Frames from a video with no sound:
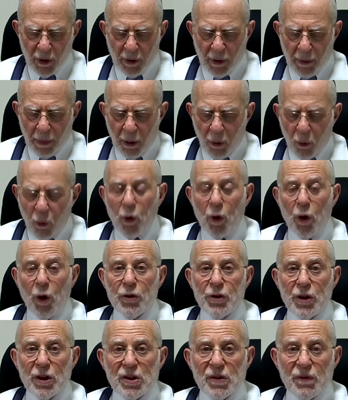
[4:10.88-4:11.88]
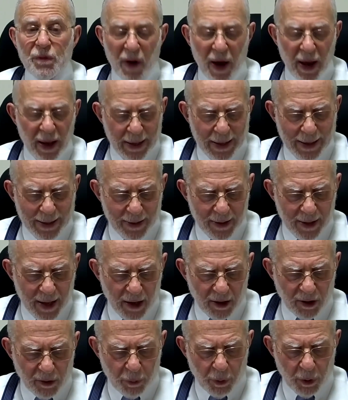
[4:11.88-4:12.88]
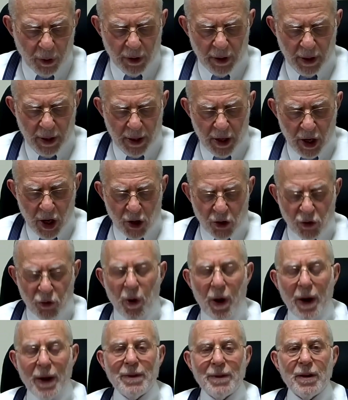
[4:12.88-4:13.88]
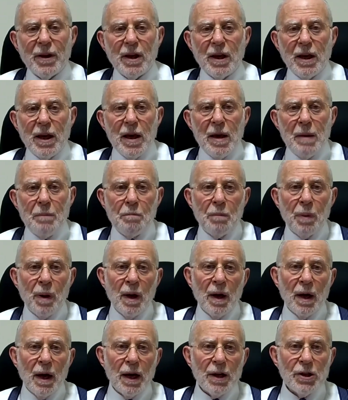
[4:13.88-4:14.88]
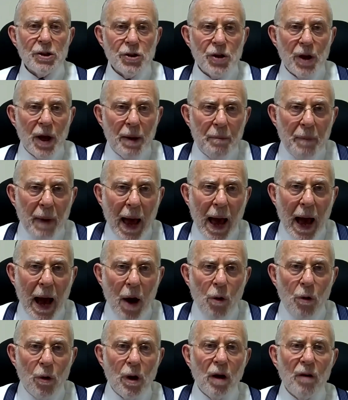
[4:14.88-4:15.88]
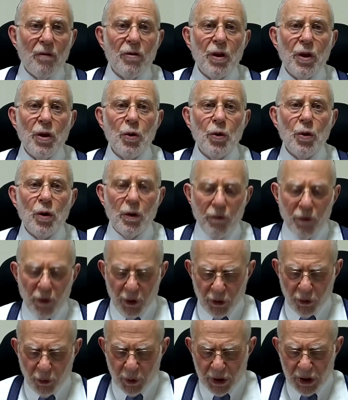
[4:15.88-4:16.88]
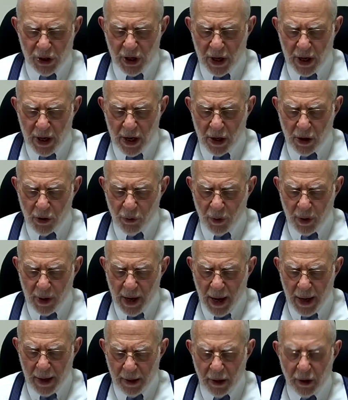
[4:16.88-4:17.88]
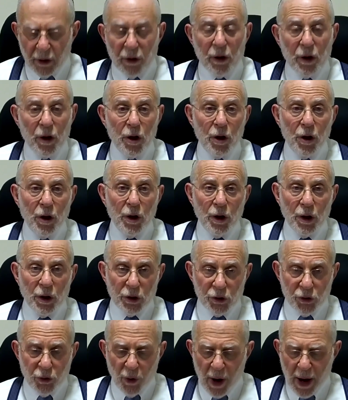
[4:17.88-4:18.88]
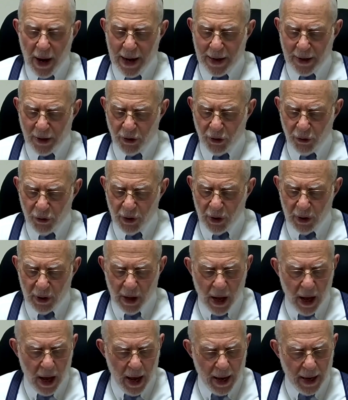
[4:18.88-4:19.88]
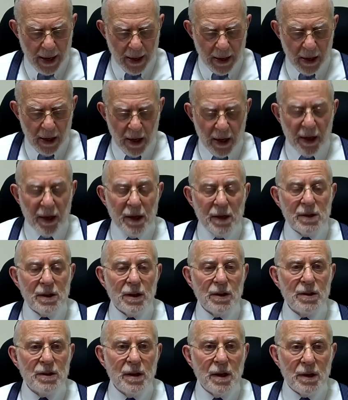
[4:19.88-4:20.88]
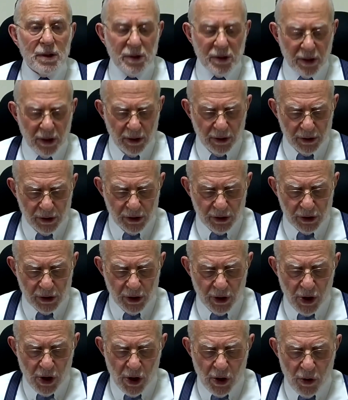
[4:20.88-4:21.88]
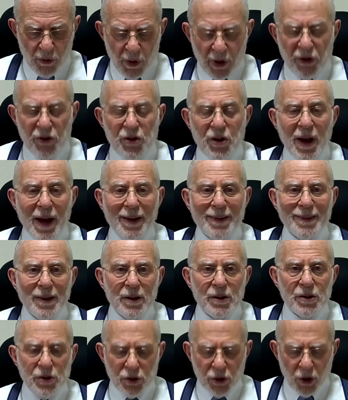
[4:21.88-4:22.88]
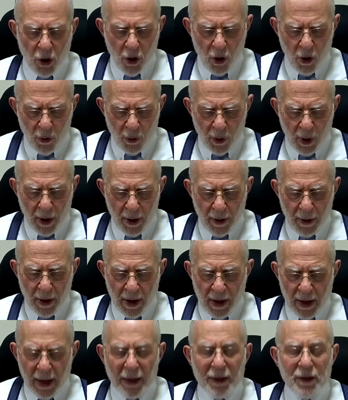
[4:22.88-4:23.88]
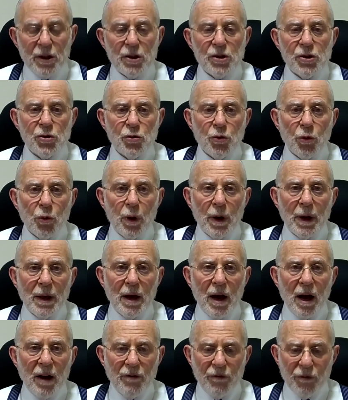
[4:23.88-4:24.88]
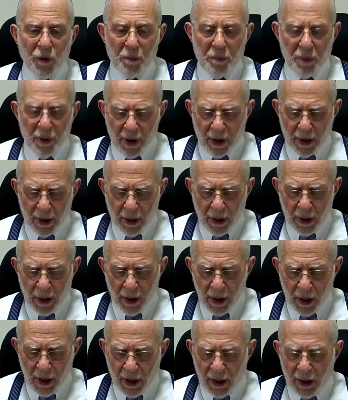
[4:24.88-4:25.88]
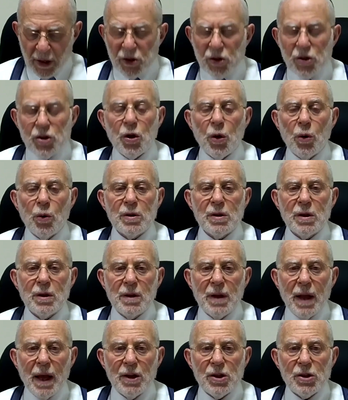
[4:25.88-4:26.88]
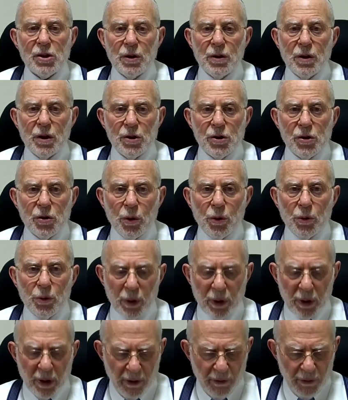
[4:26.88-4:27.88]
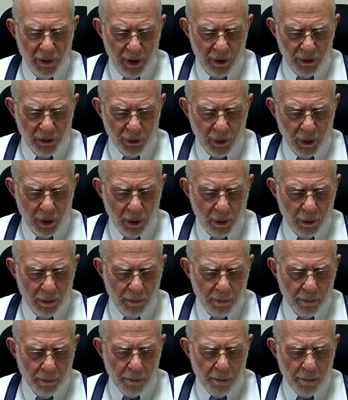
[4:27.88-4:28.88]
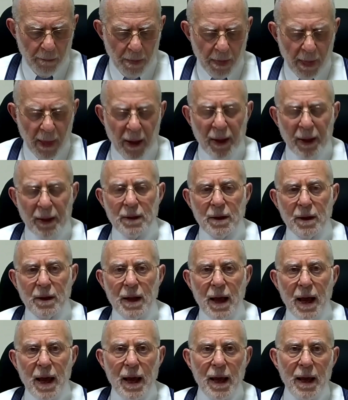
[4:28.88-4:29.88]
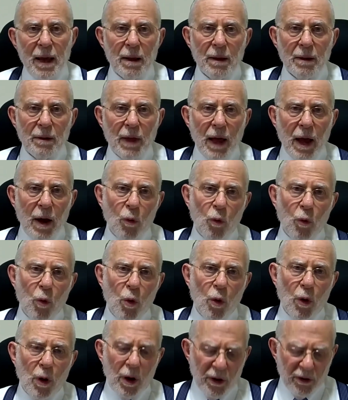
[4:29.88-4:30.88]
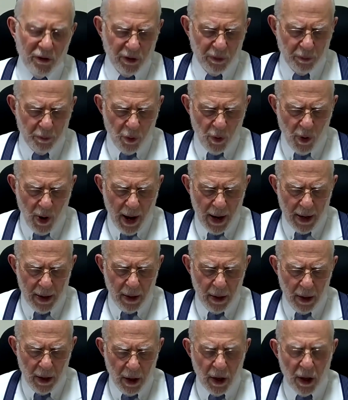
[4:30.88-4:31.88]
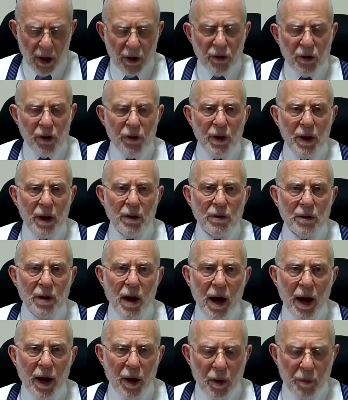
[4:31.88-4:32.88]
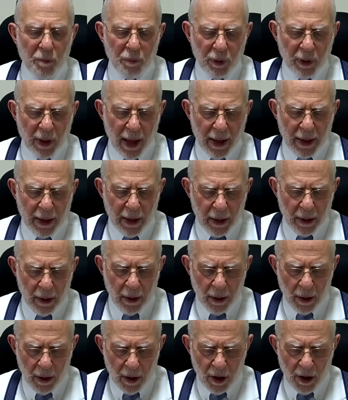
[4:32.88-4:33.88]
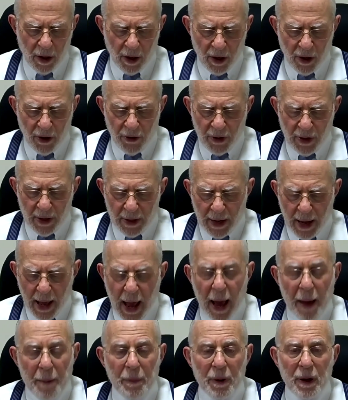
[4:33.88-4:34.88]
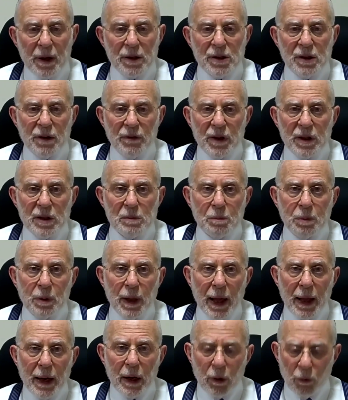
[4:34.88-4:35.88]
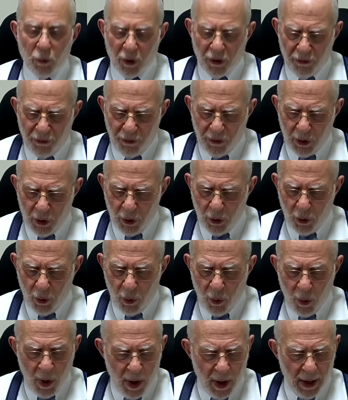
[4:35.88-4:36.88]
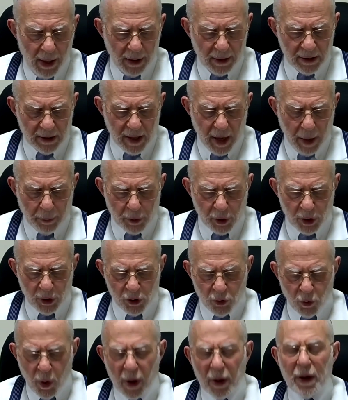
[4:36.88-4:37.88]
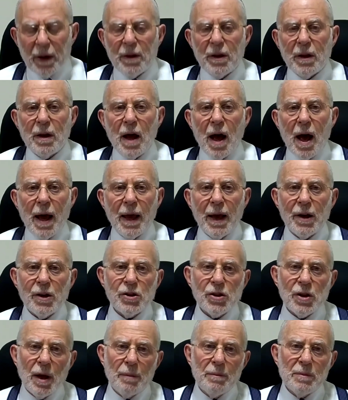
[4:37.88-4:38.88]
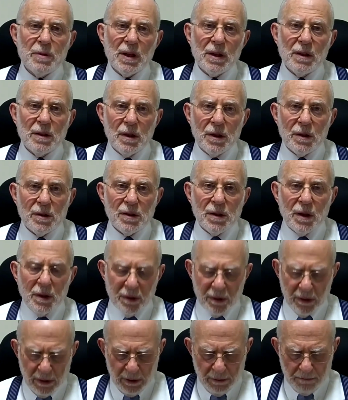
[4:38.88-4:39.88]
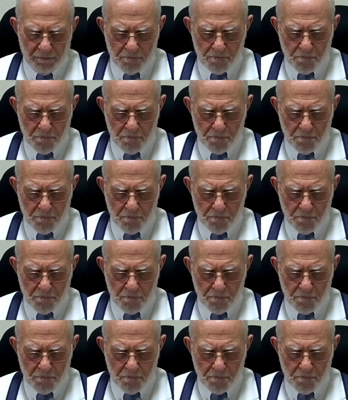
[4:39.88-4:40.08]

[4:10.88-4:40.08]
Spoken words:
The world is fighting desperately, trying to keep Hashem out of the universe which he created, trying to deny his existence, reject his Torah, and destroy, God forbid, his chosen nation, the children of Israel. Today, that war has spread to the entire planet. The inhabitants of this planet, with few exceptions, want to deny Hashem's existence